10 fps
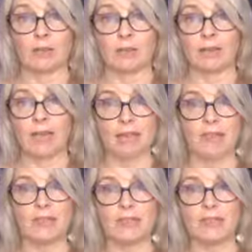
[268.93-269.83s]

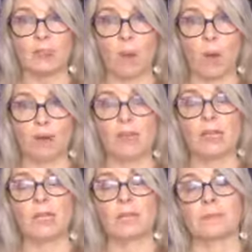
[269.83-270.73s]
sadness,
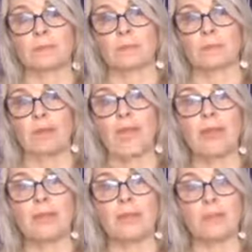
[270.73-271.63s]
worry, and
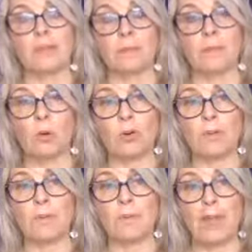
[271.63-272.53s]
the more you
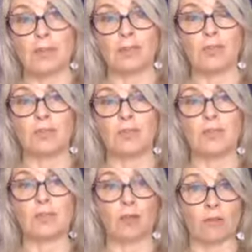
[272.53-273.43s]
make them a
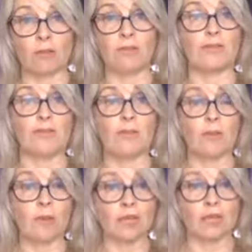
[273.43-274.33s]
self-fulfilling
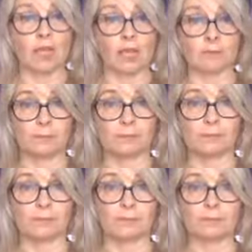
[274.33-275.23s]
prophecy.
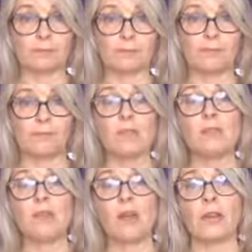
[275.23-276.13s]

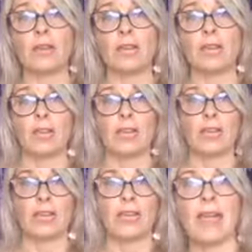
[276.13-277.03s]
So,
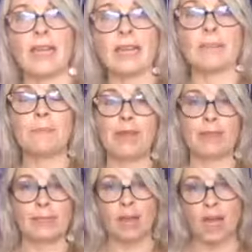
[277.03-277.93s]
and it makes
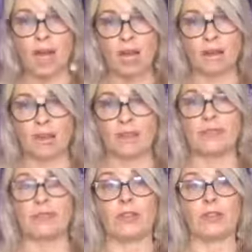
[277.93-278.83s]
it harder
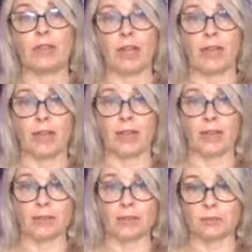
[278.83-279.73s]
for your
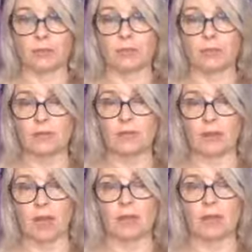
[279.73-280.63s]
angels, your
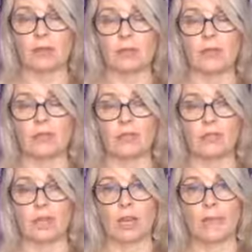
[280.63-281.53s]
guides, to
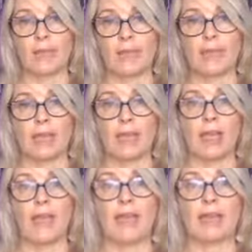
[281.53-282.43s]
come in
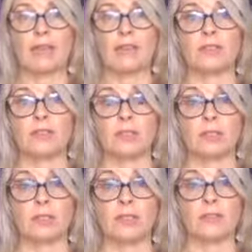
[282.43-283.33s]
and
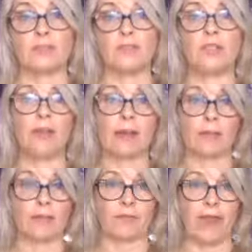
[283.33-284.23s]
lift you out
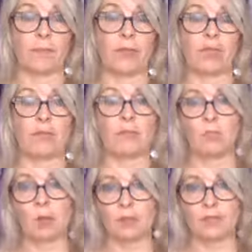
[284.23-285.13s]
of that, because
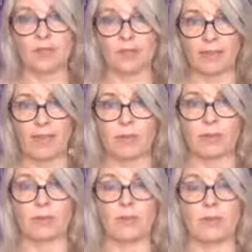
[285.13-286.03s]
whilst they're there with
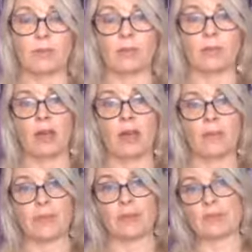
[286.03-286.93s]
you all the time,
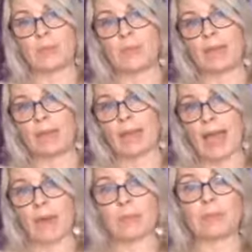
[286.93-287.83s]
there is a bigger
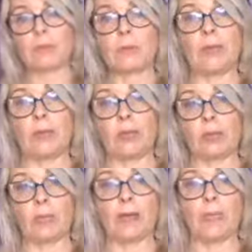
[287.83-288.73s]
gap between
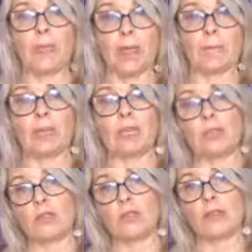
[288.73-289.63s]
you and them
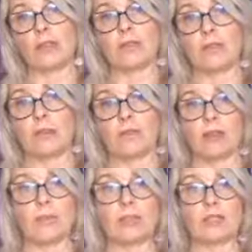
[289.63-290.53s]
because you're in the lower
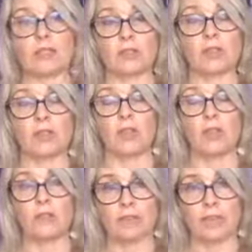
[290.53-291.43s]
vibrations
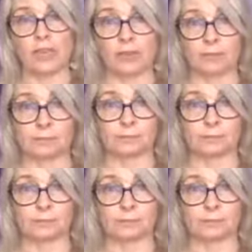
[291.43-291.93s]
of fear.